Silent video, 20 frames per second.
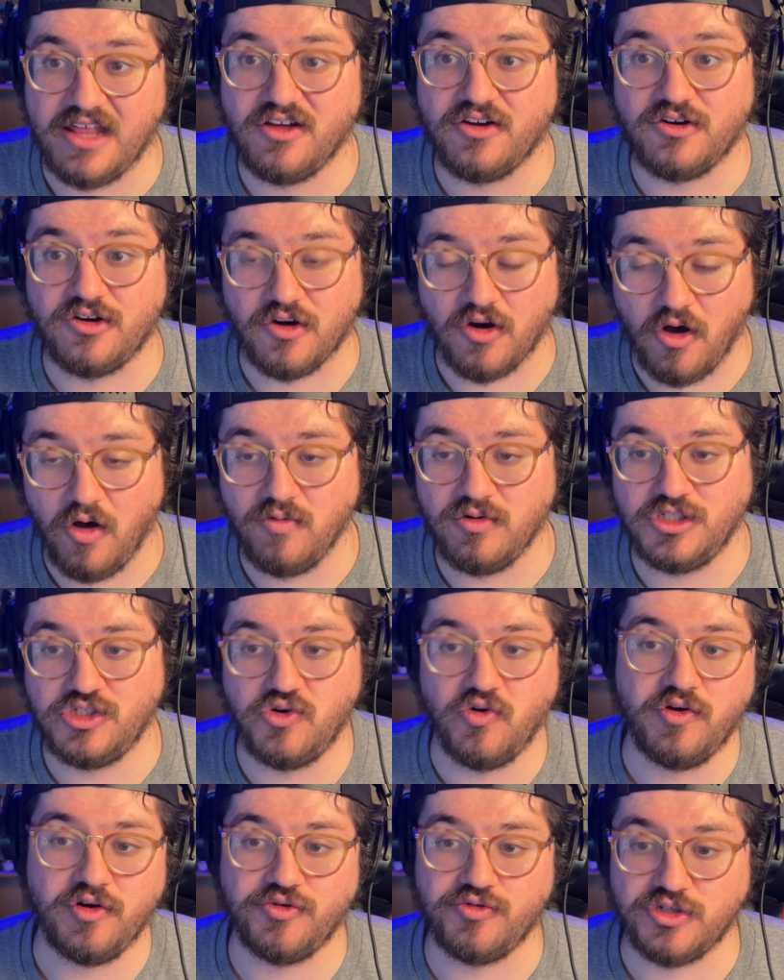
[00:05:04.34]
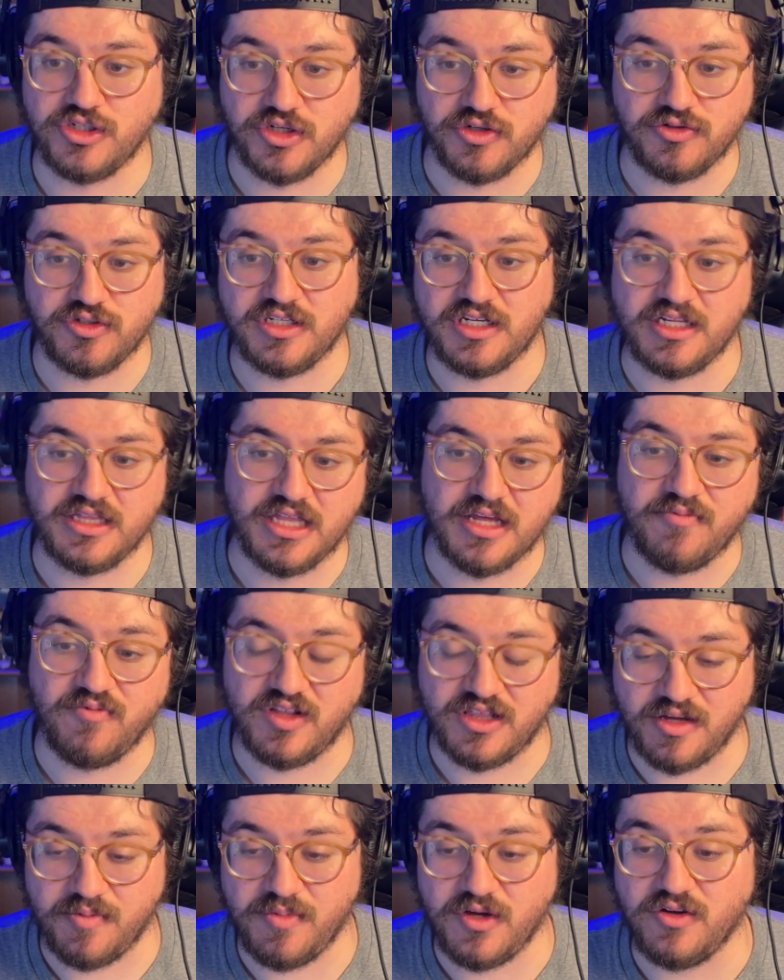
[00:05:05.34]
and you're always going to associate them
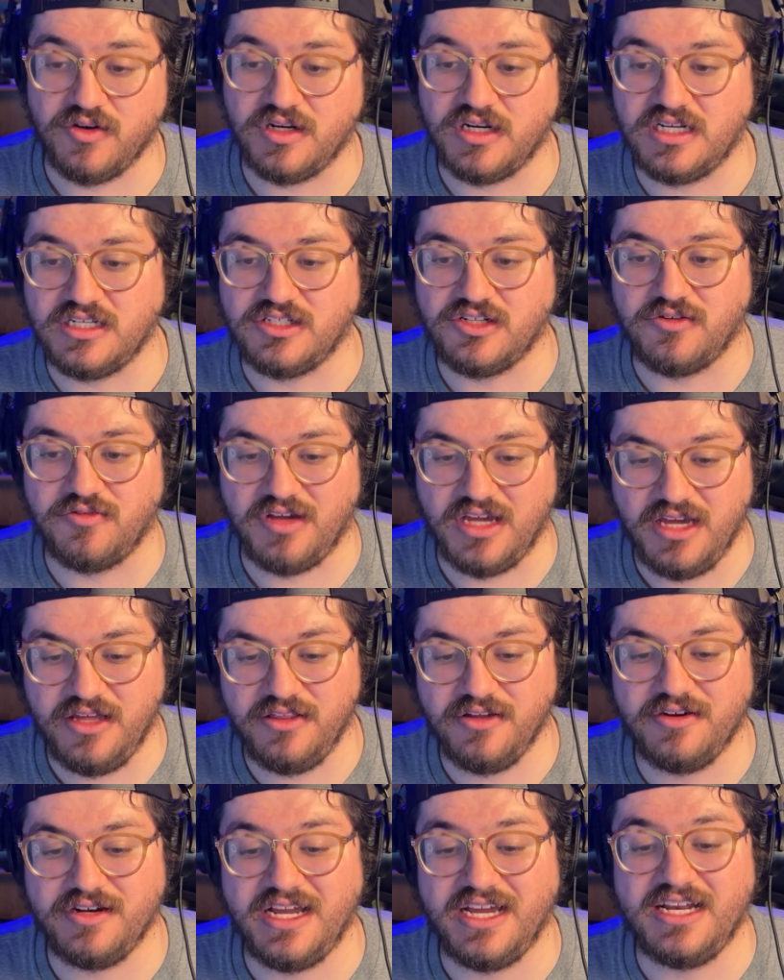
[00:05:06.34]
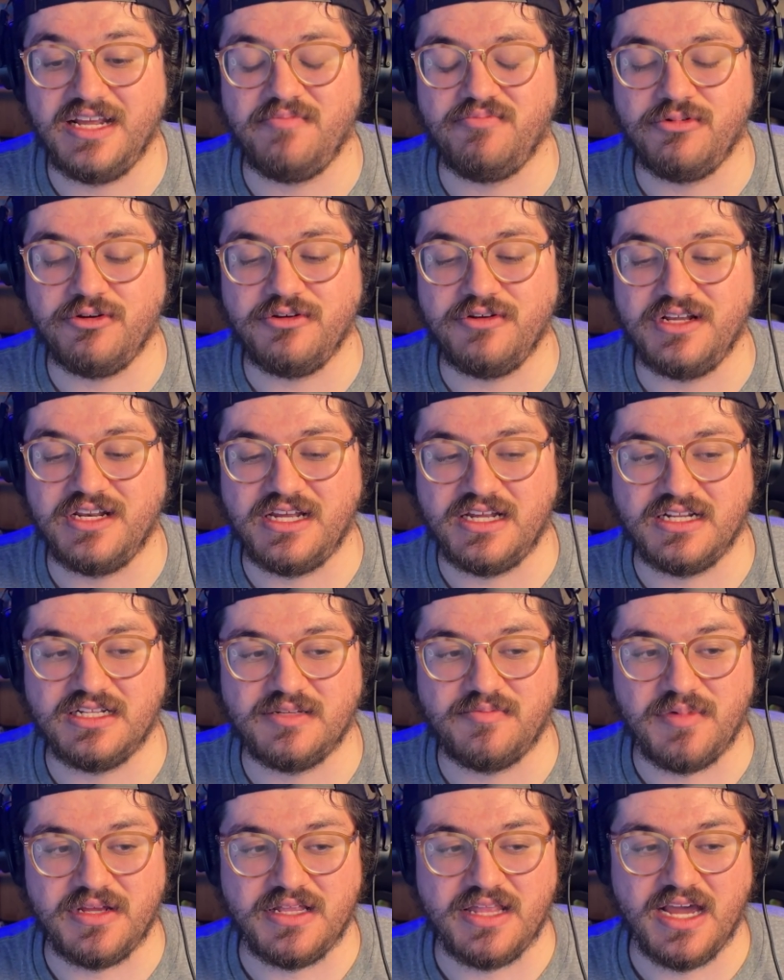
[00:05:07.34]
with Community. So either Danny Pudi needed
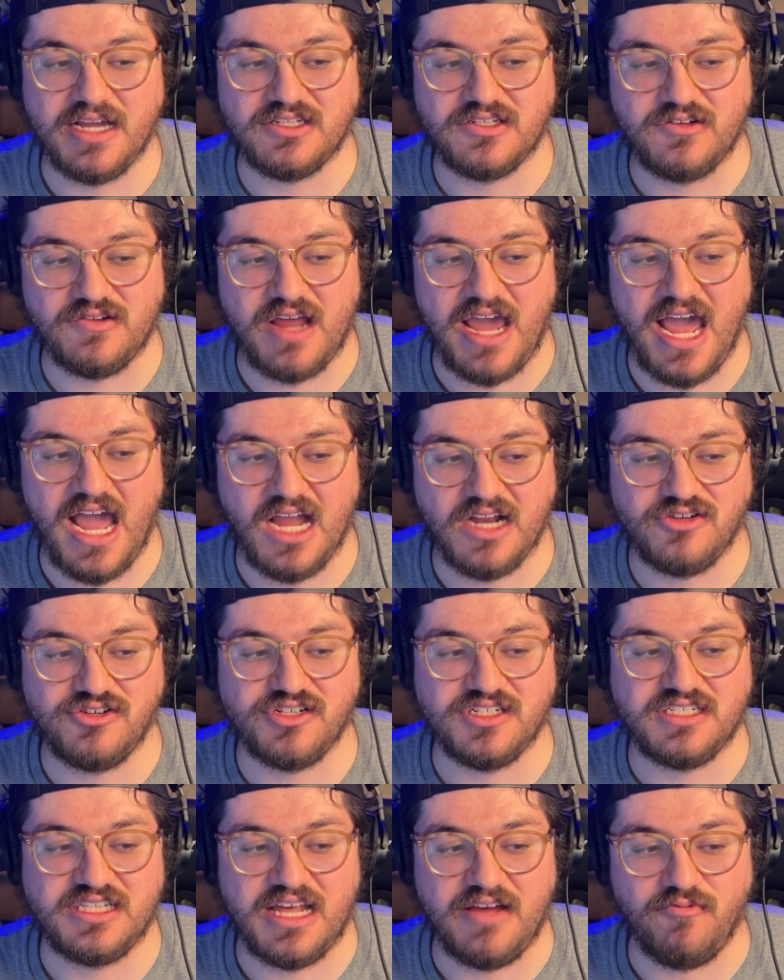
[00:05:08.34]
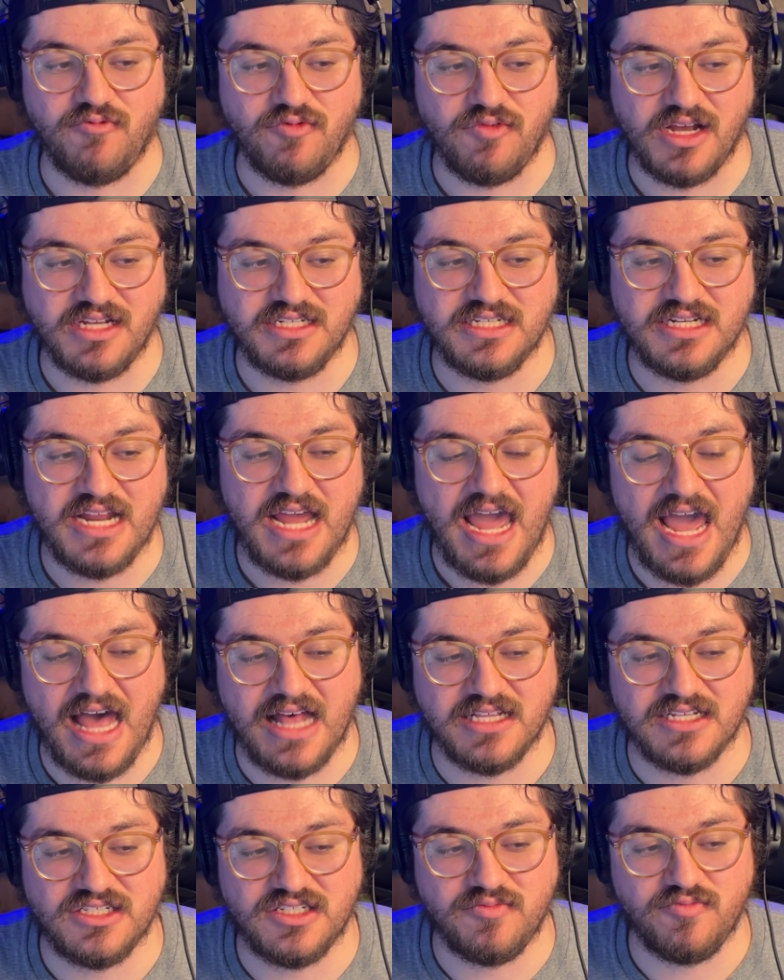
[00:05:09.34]
to be next to an actress that wasn't
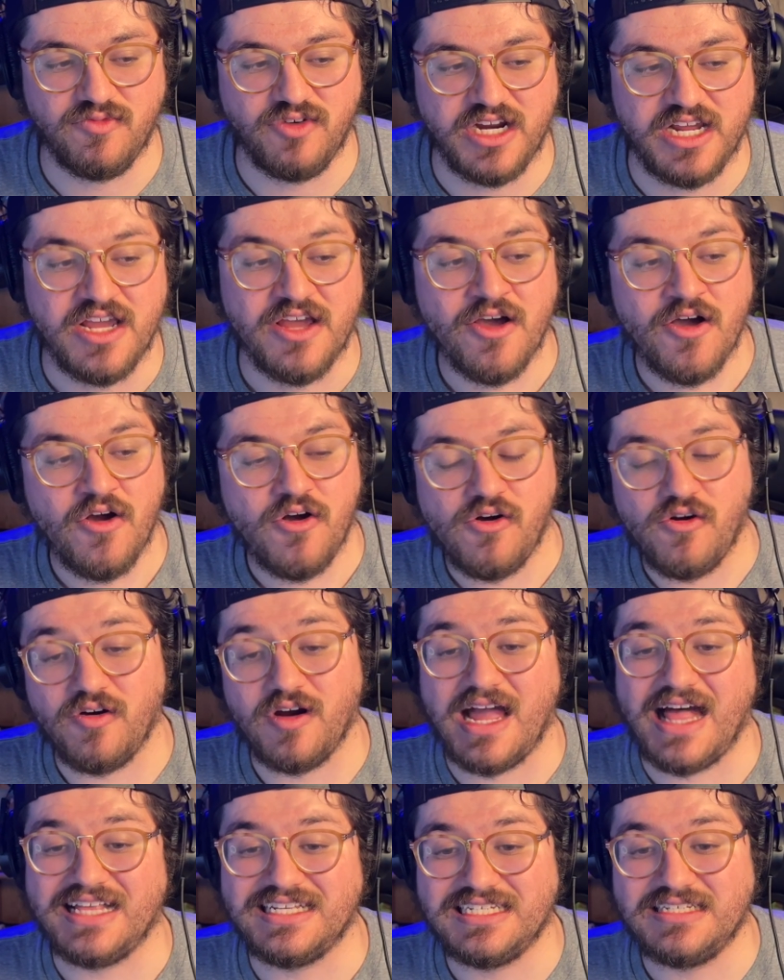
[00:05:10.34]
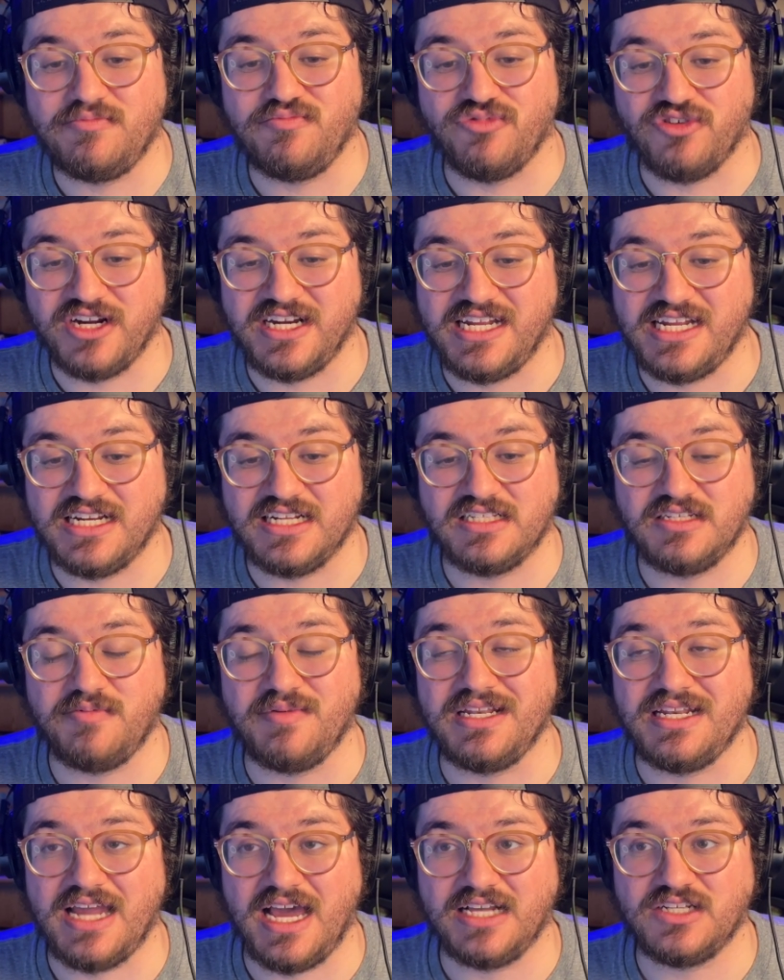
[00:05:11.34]
Alison Brie, or Alison Brie needed to
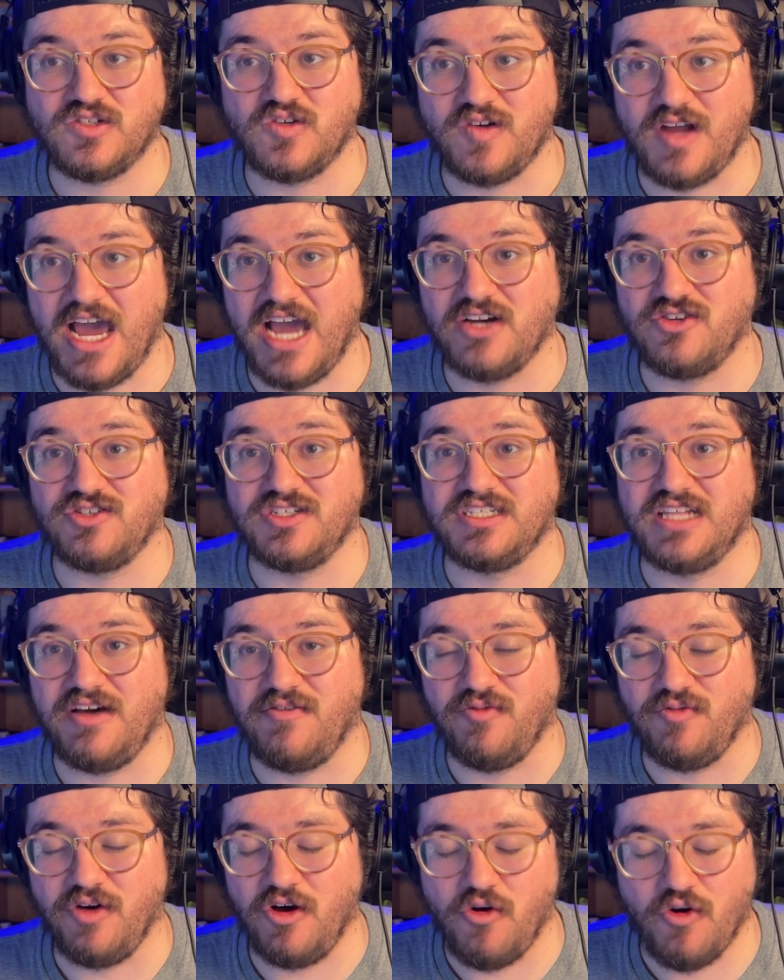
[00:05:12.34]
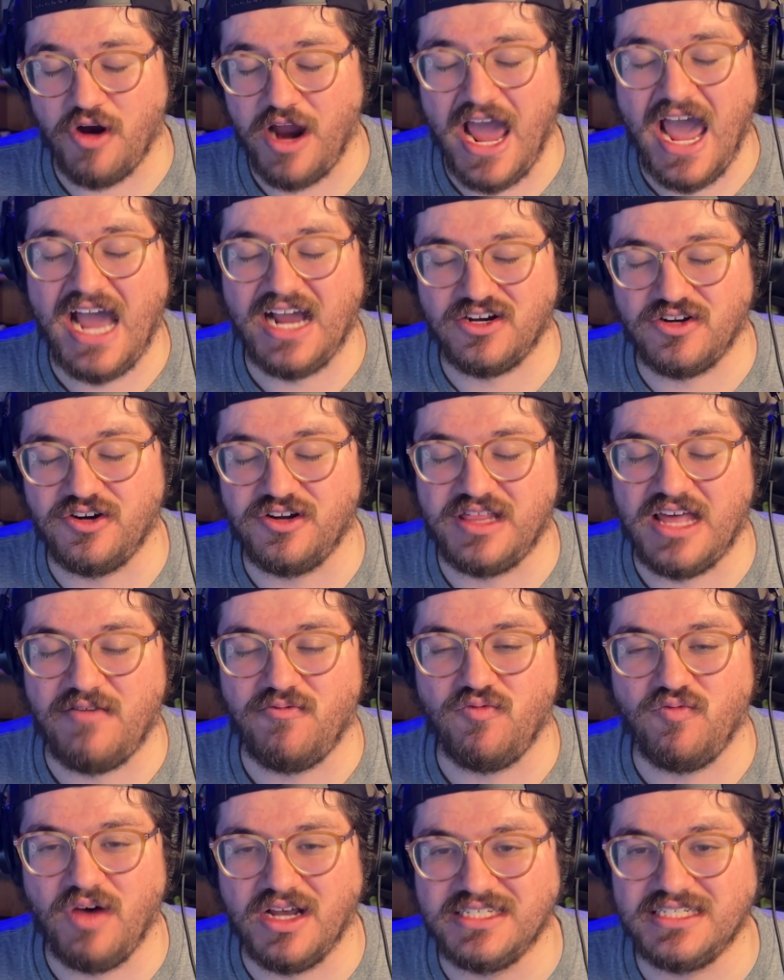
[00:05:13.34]
be next to an actress that or actor that
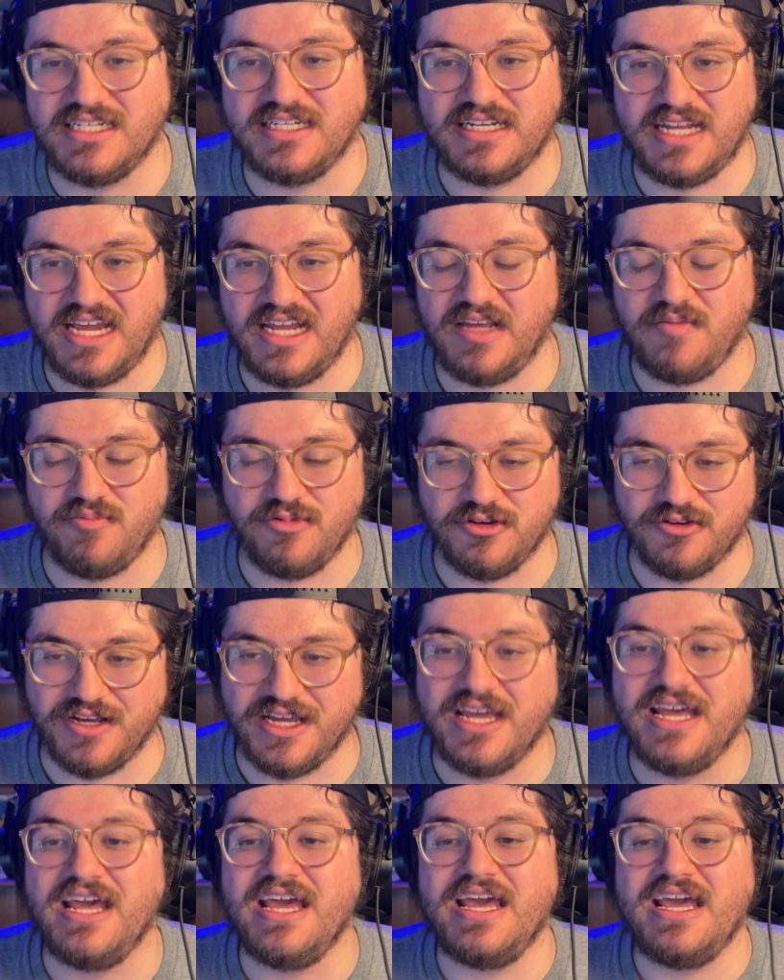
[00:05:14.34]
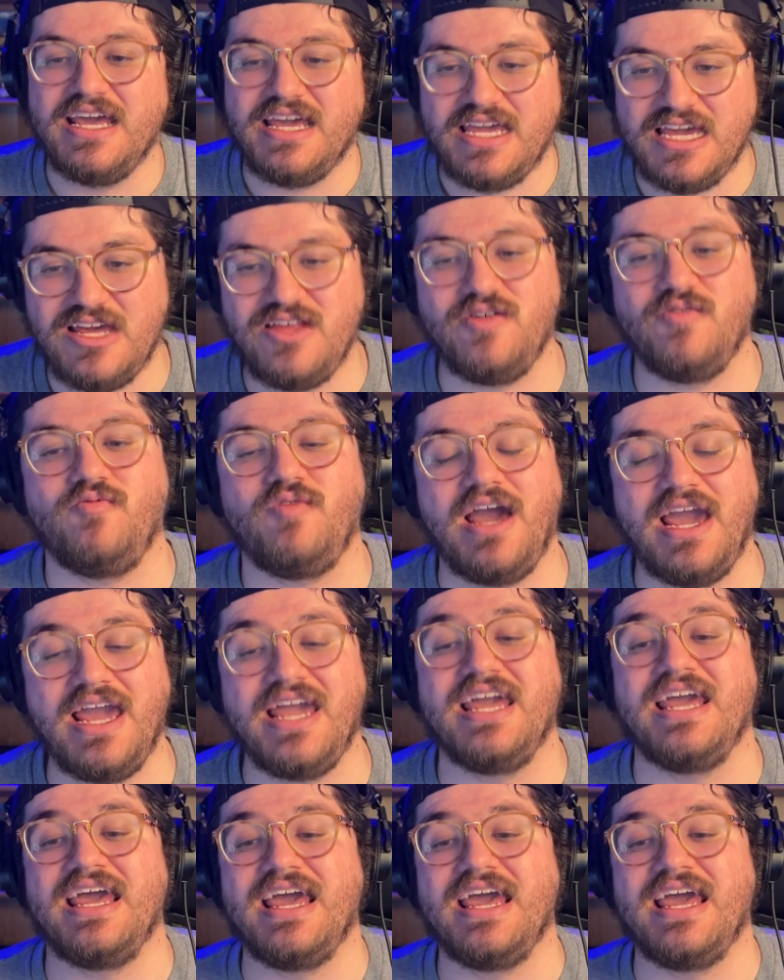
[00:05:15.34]
wasn't Danny Pudi. Either way,